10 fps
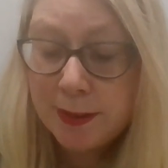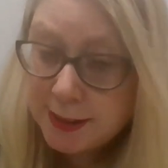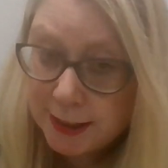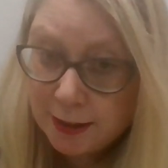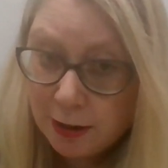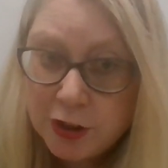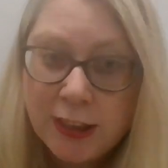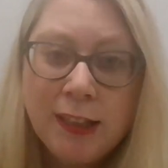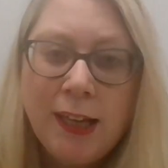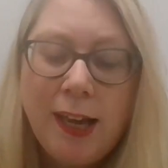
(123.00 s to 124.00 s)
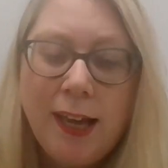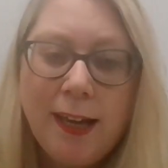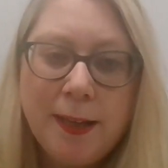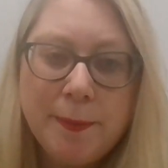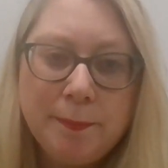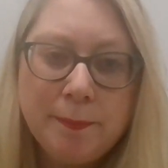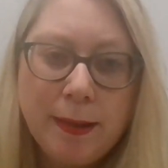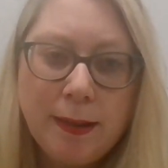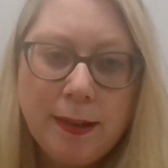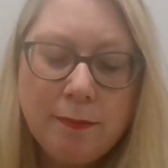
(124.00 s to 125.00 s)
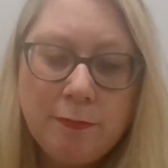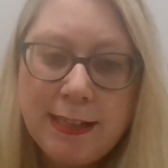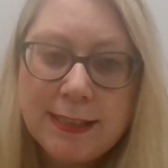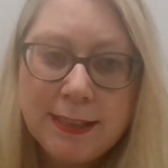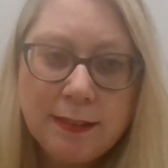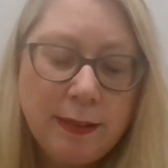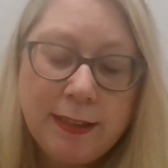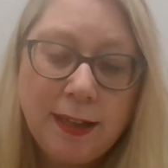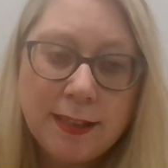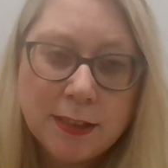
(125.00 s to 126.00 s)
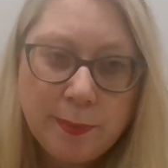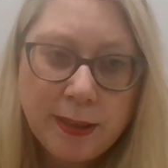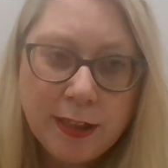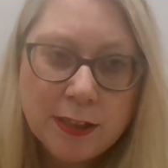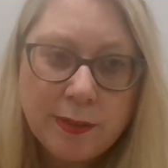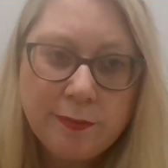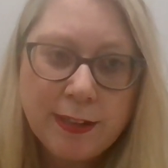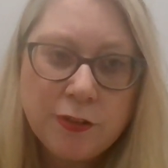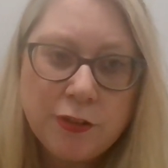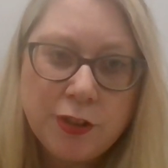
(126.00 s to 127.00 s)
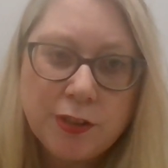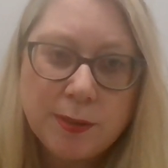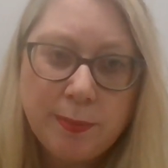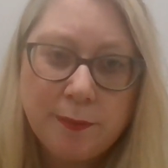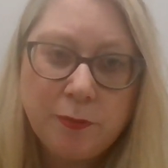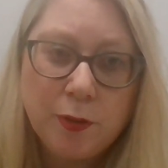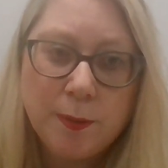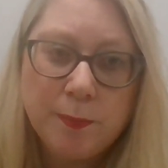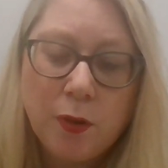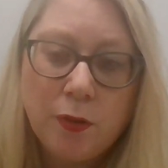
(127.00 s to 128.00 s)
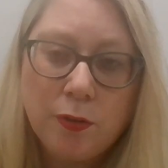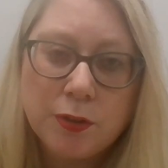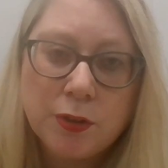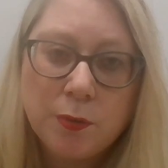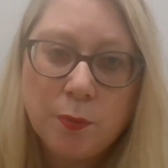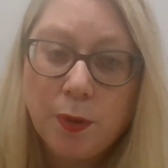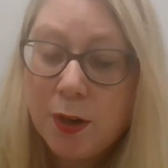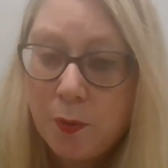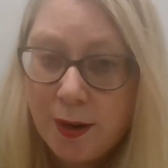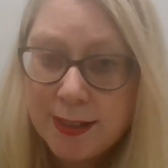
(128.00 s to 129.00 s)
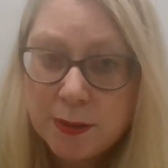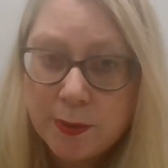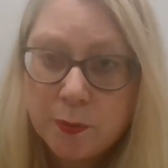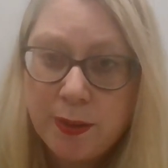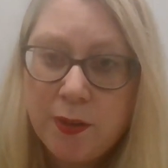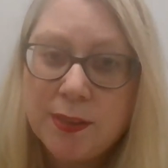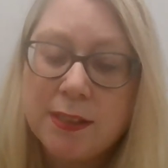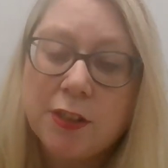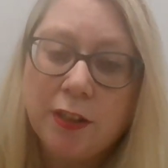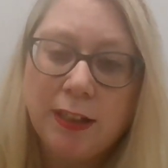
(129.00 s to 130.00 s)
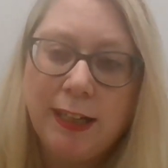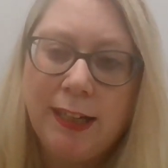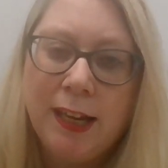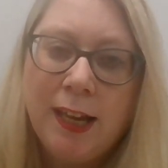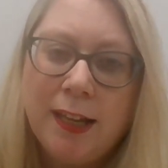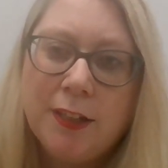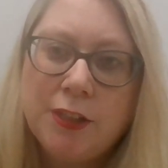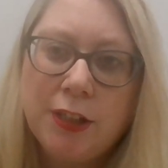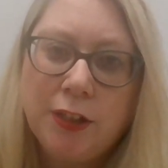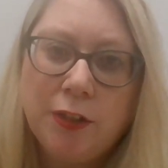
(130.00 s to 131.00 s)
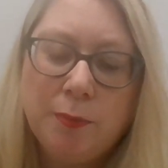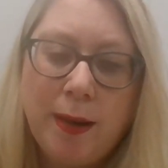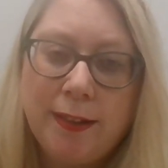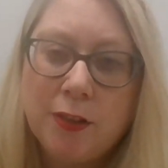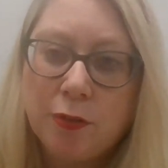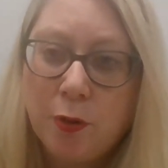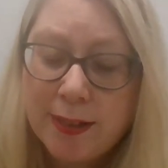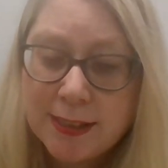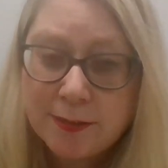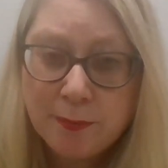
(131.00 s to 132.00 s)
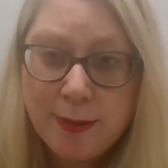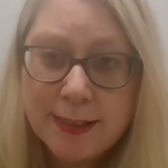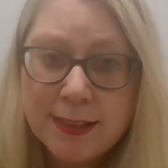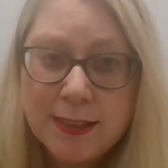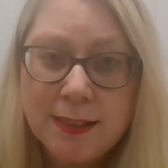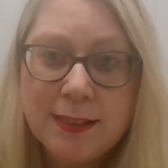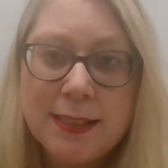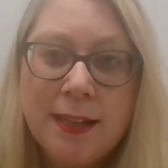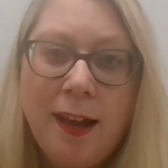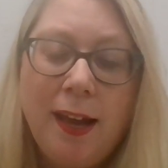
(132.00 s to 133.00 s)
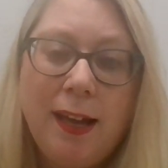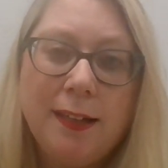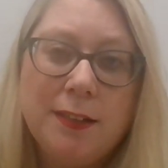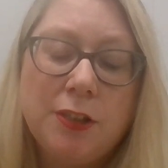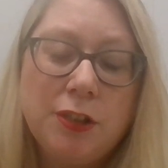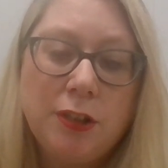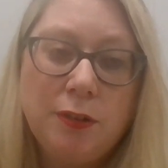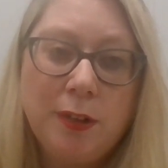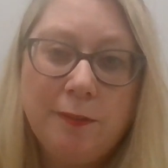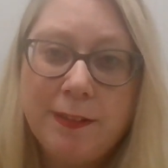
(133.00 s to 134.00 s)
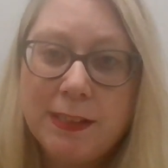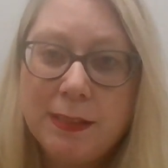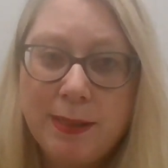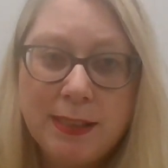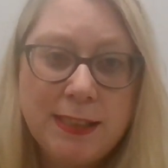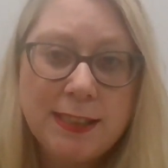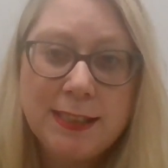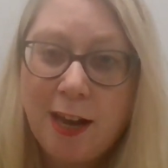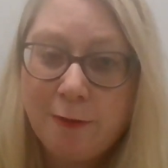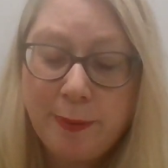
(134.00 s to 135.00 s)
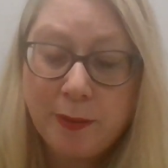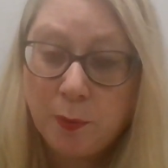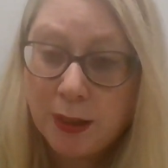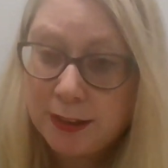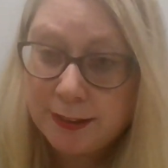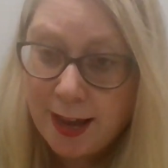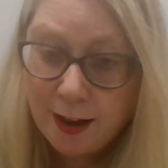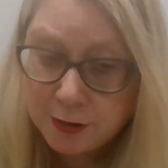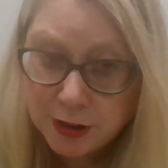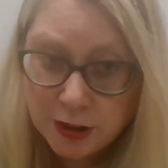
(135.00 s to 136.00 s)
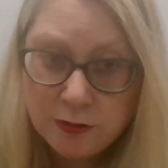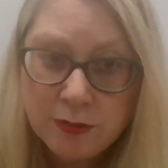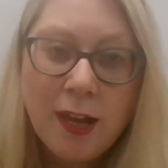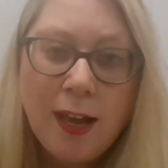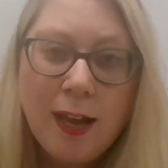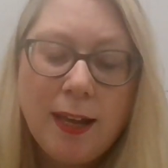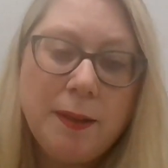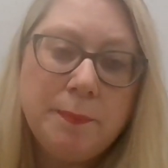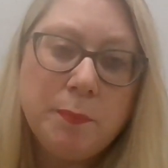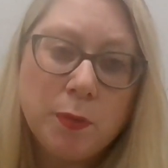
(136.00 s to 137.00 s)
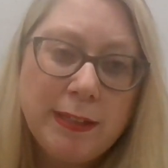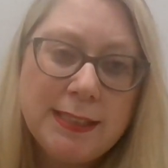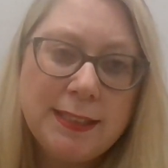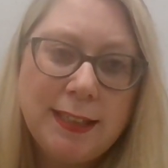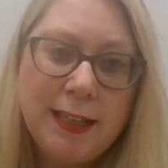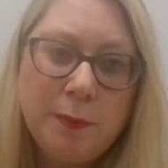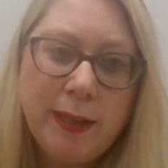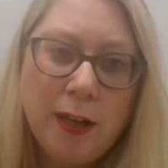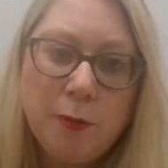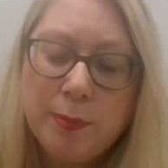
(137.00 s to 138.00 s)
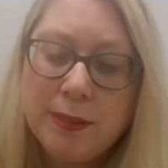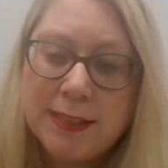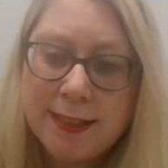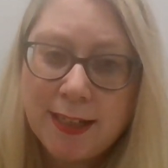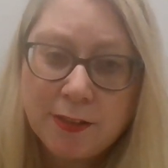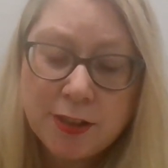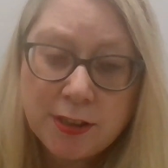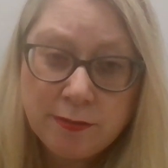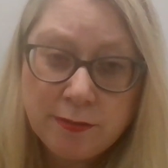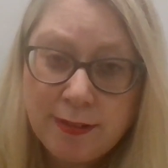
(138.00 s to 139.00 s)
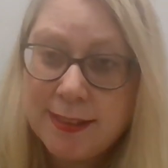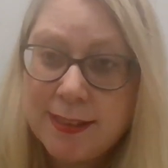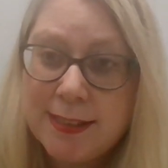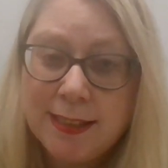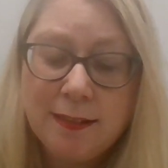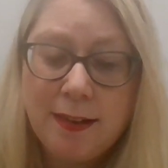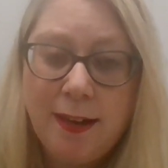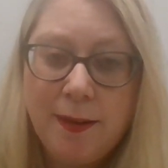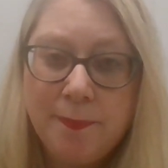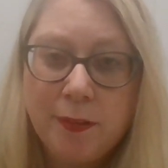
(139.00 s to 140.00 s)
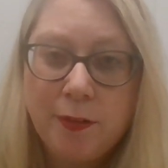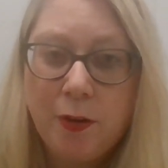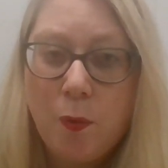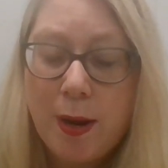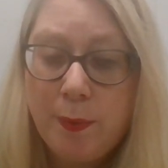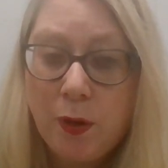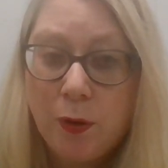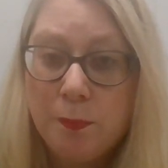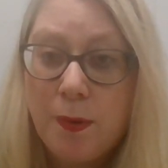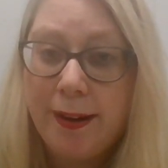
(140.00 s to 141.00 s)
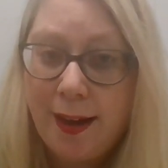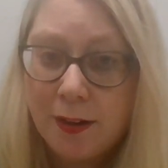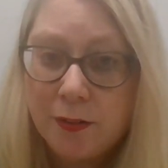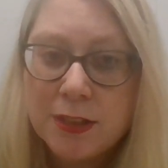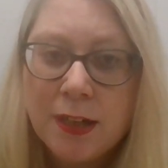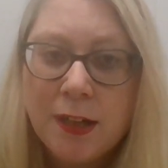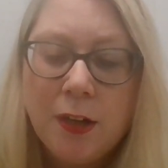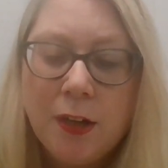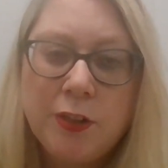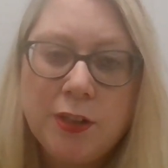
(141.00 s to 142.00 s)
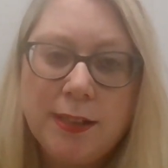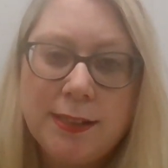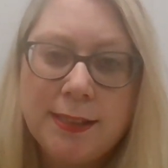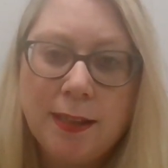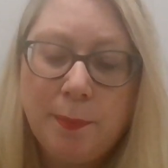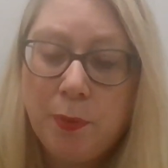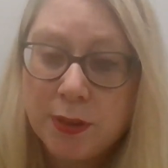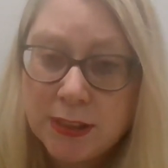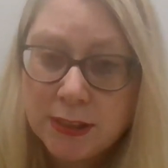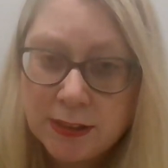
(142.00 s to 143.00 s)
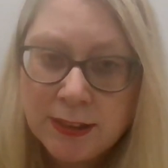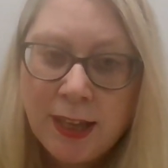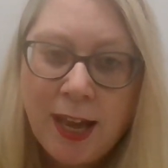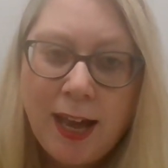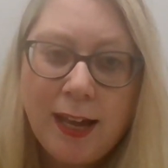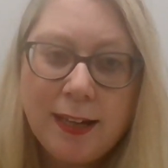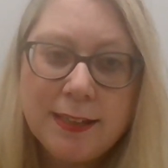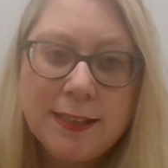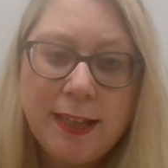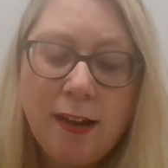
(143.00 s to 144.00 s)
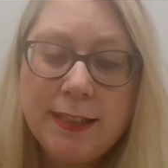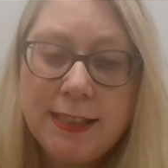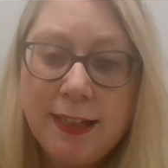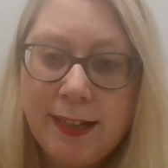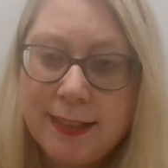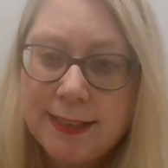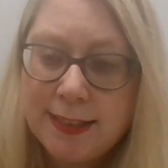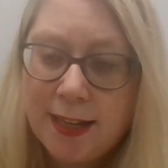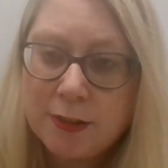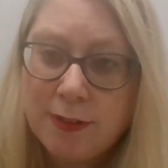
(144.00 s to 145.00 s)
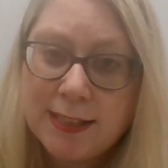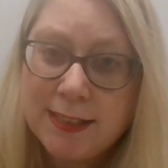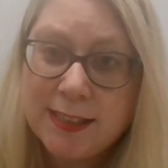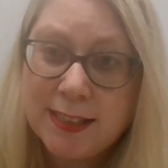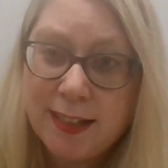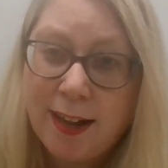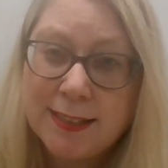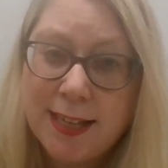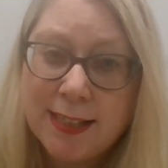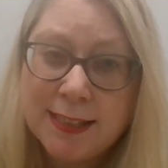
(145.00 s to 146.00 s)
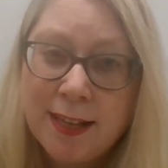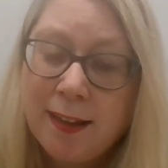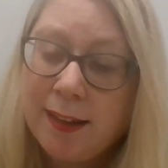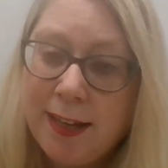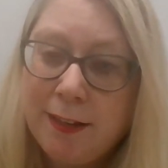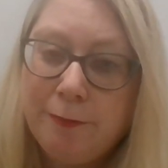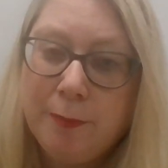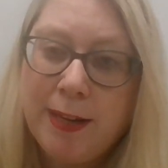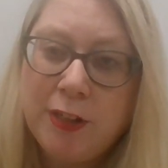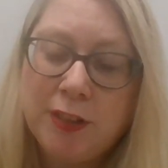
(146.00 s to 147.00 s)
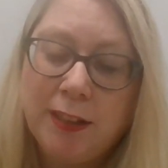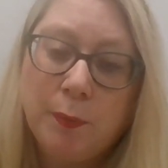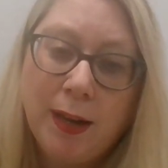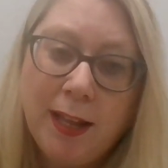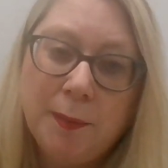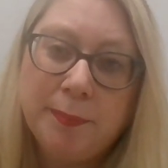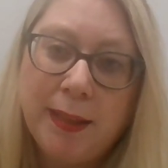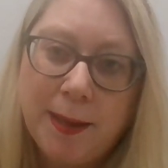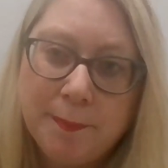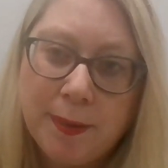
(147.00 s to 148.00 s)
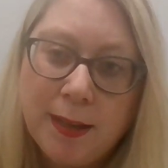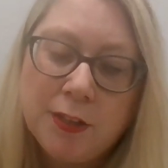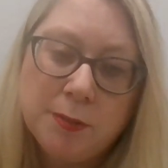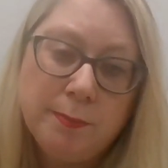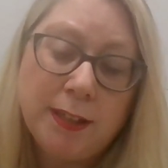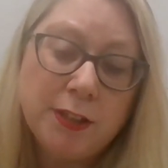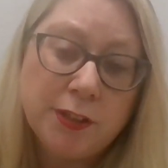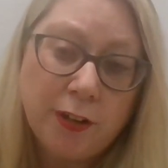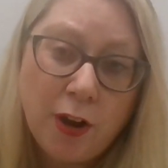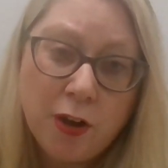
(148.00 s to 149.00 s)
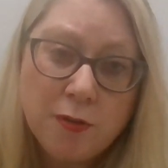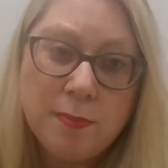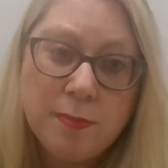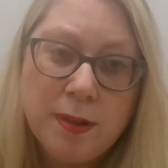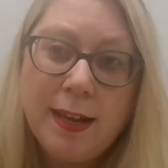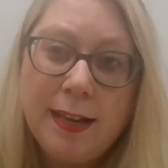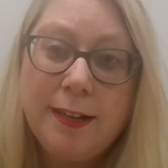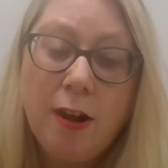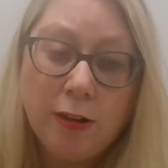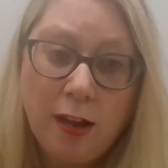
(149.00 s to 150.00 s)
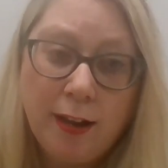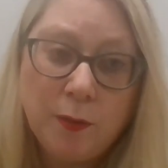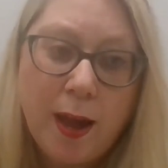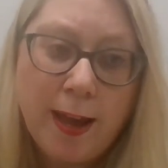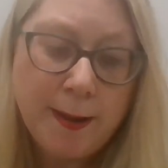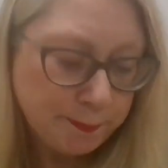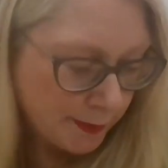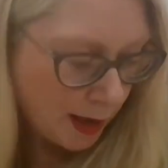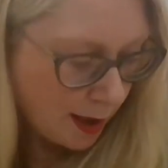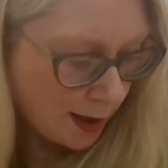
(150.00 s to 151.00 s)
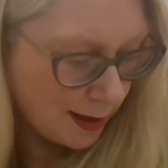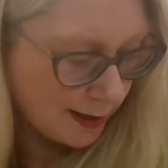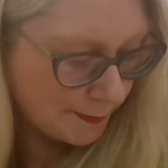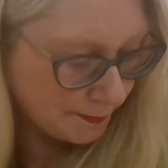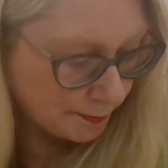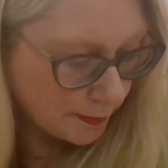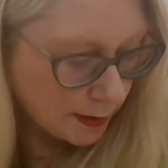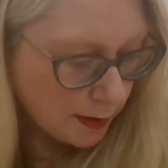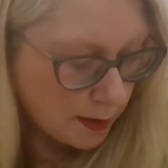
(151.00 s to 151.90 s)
with technology. Recently, in the last couple of years, we've introduced a platform called Workwise, which we use internally to manage requests from residents and to give visibility to staff about the work that they have to do. More recently, we opened that out to residents and through a way we call My Account, which is a portal. And the idea is that residents can access key information that will help them to manage their home in an online way. The